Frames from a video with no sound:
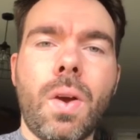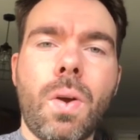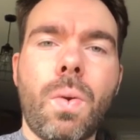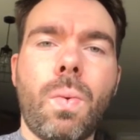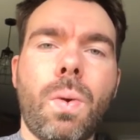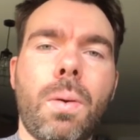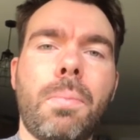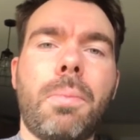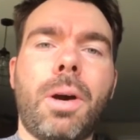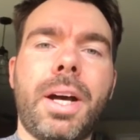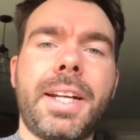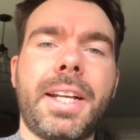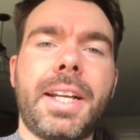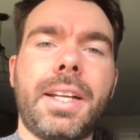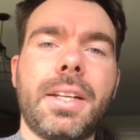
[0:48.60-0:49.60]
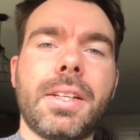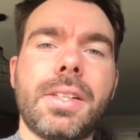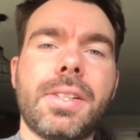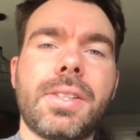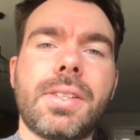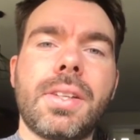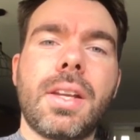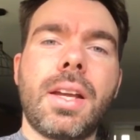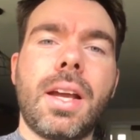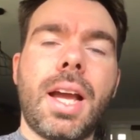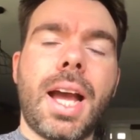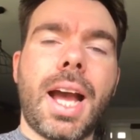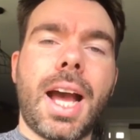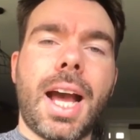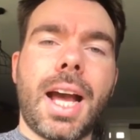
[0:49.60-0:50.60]
one by Adidas,
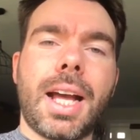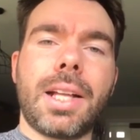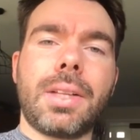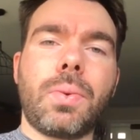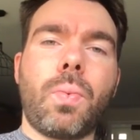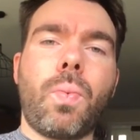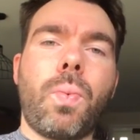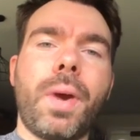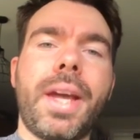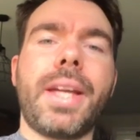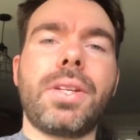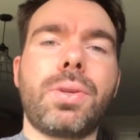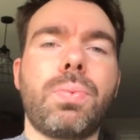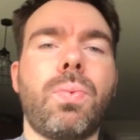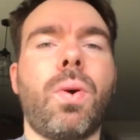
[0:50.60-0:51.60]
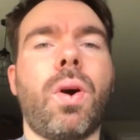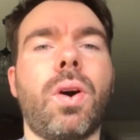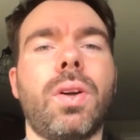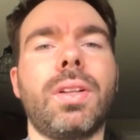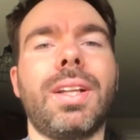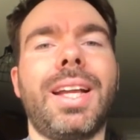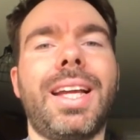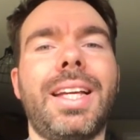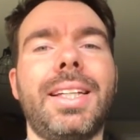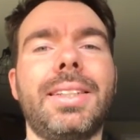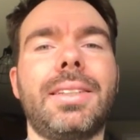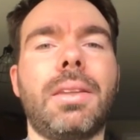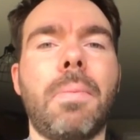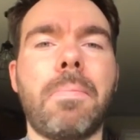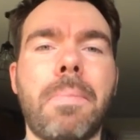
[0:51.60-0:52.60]
and which one is
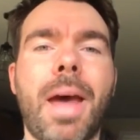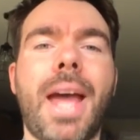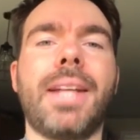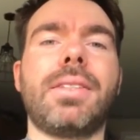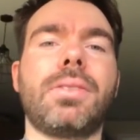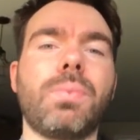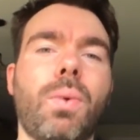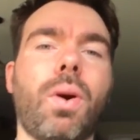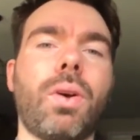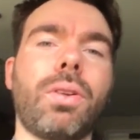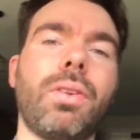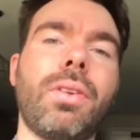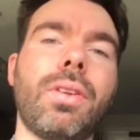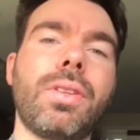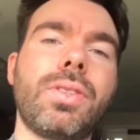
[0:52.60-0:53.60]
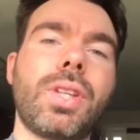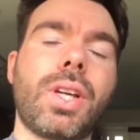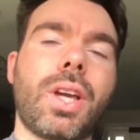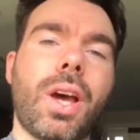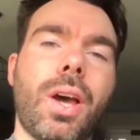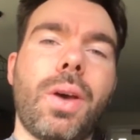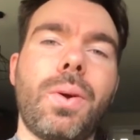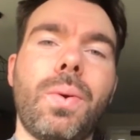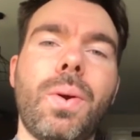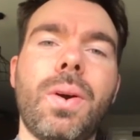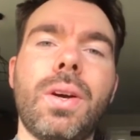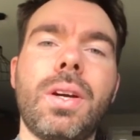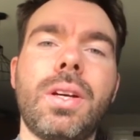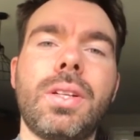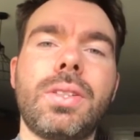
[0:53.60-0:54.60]
the best one to go
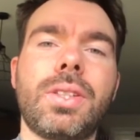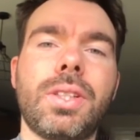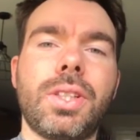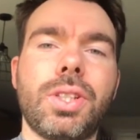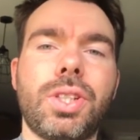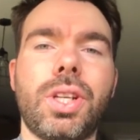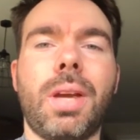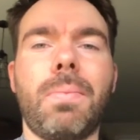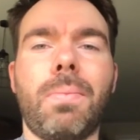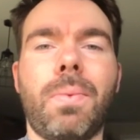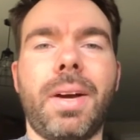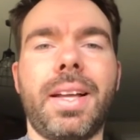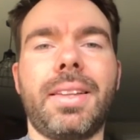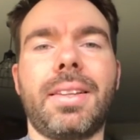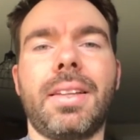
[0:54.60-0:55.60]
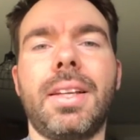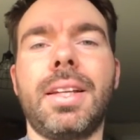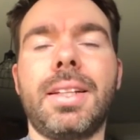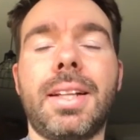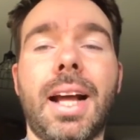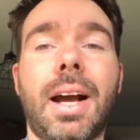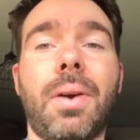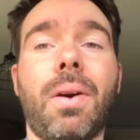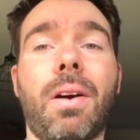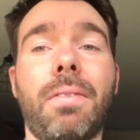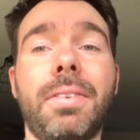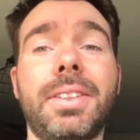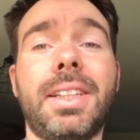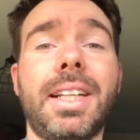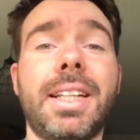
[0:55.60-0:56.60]
to the gym with. Now,
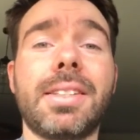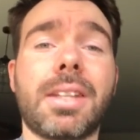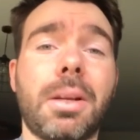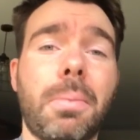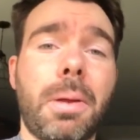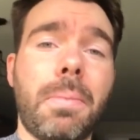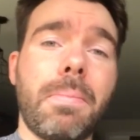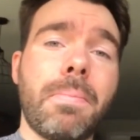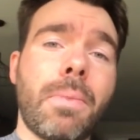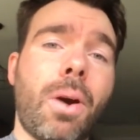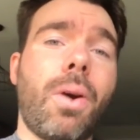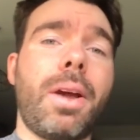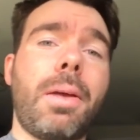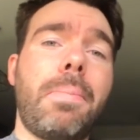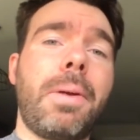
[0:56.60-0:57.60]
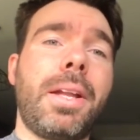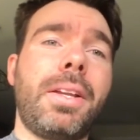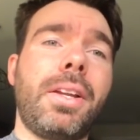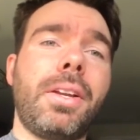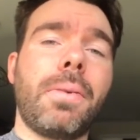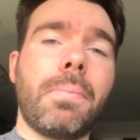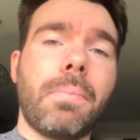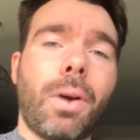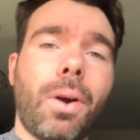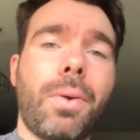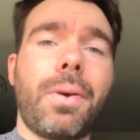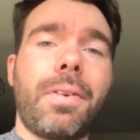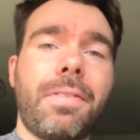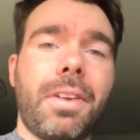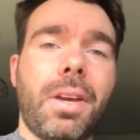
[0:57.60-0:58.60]
obviously, it's going to be my opinion and my
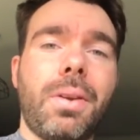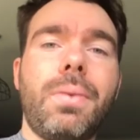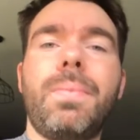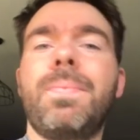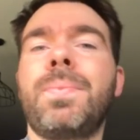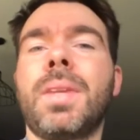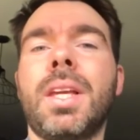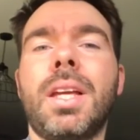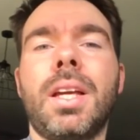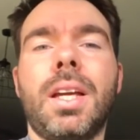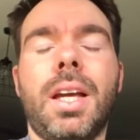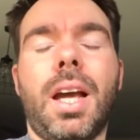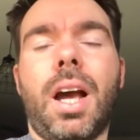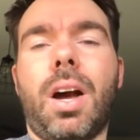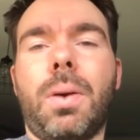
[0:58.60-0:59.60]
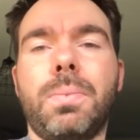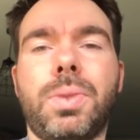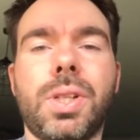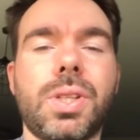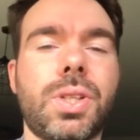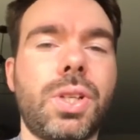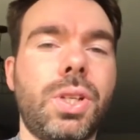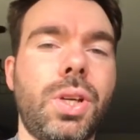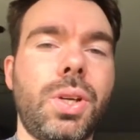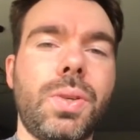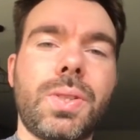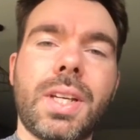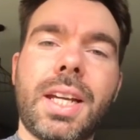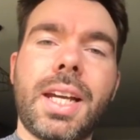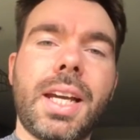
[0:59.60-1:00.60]
review, I'm just
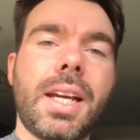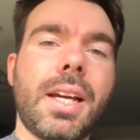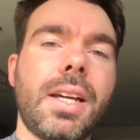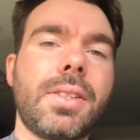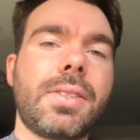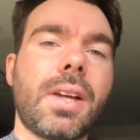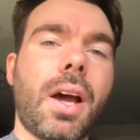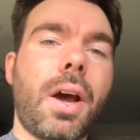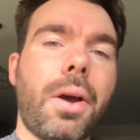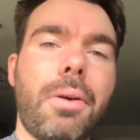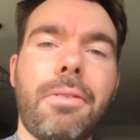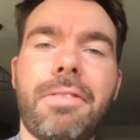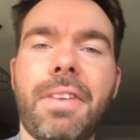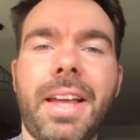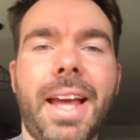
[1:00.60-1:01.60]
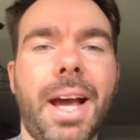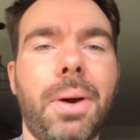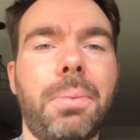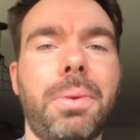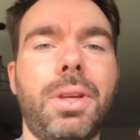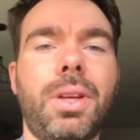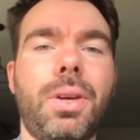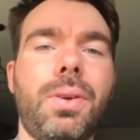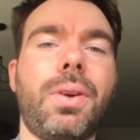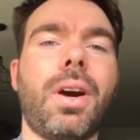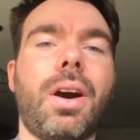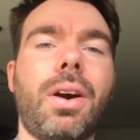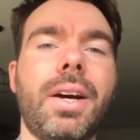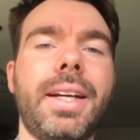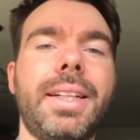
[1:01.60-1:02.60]
using it to hopefully help you
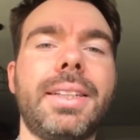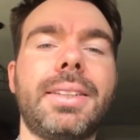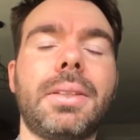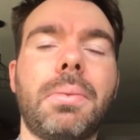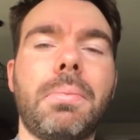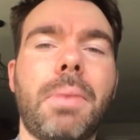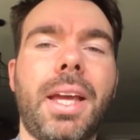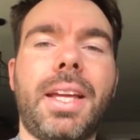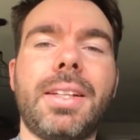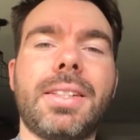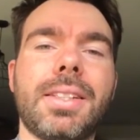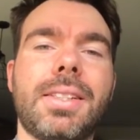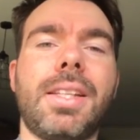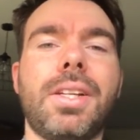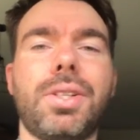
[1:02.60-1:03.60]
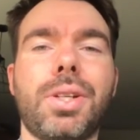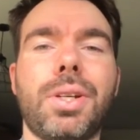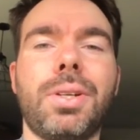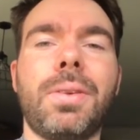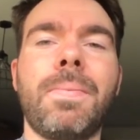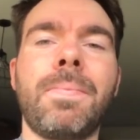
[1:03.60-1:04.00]
guys make a decision.